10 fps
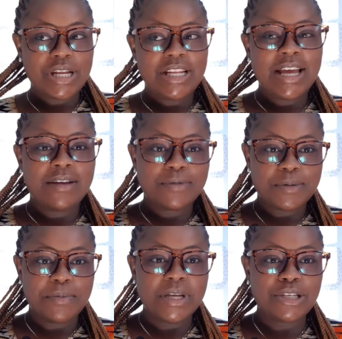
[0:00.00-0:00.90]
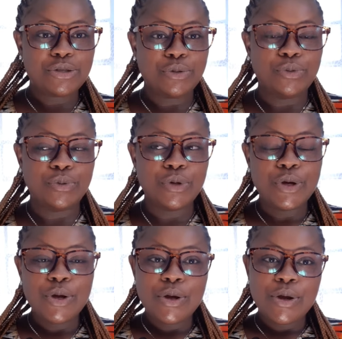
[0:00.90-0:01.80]
helps me to
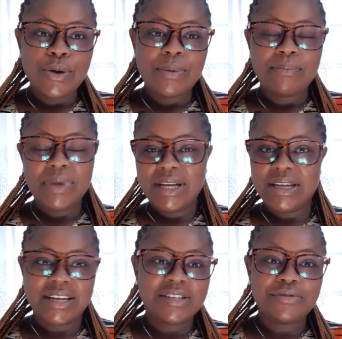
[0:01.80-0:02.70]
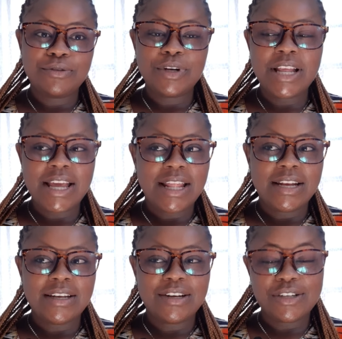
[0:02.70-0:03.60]
be grateful
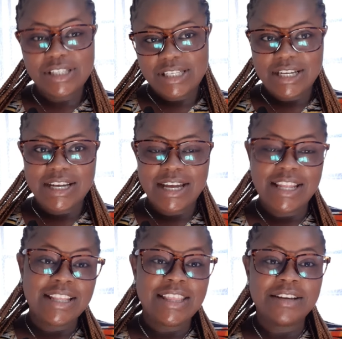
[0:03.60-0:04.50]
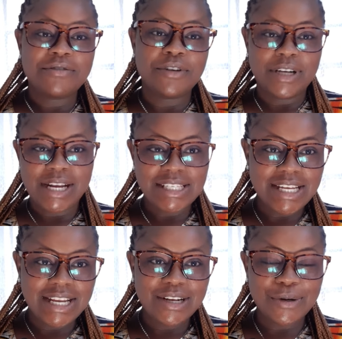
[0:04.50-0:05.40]
and not take anything for
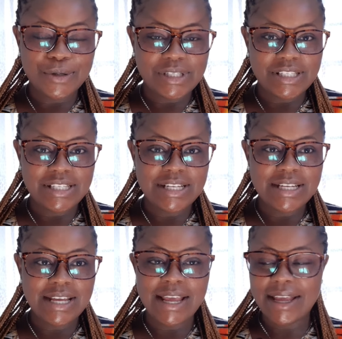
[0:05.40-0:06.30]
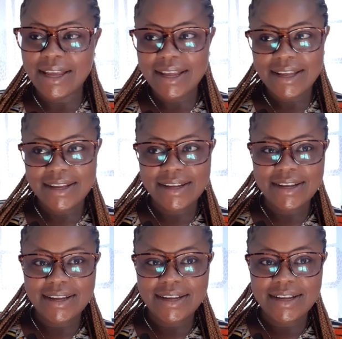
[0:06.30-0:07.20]
granted. Because hey,
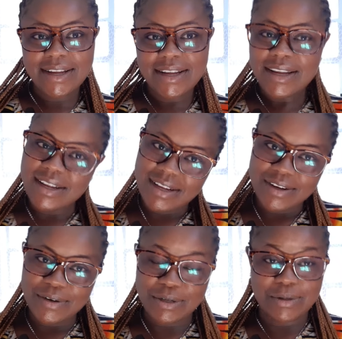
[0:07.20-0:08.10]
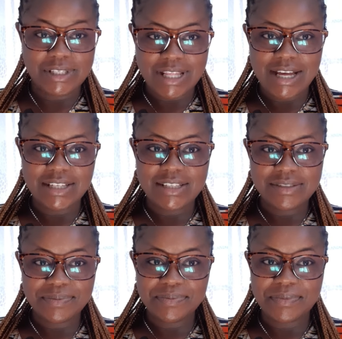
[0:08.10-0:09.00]
what was that?
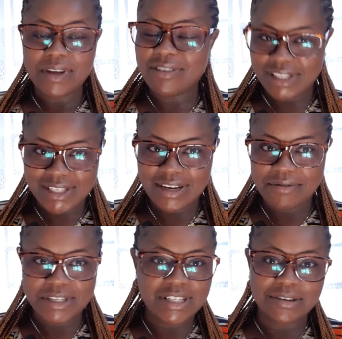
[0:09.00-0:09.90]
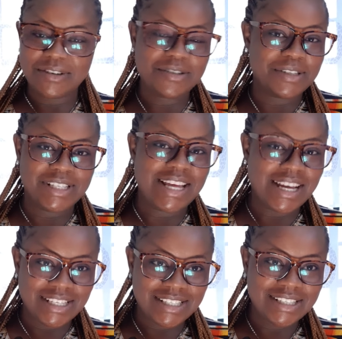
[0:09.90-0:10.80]
First trimester, what was
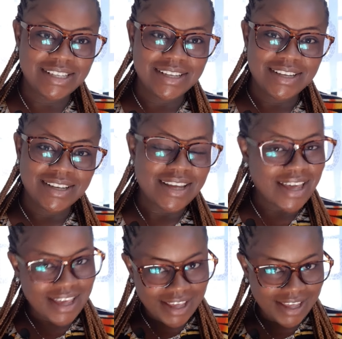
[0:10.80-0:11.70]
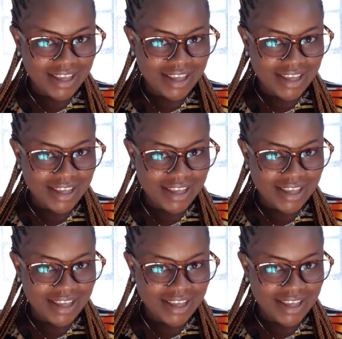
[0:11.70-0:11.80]
that? Hey.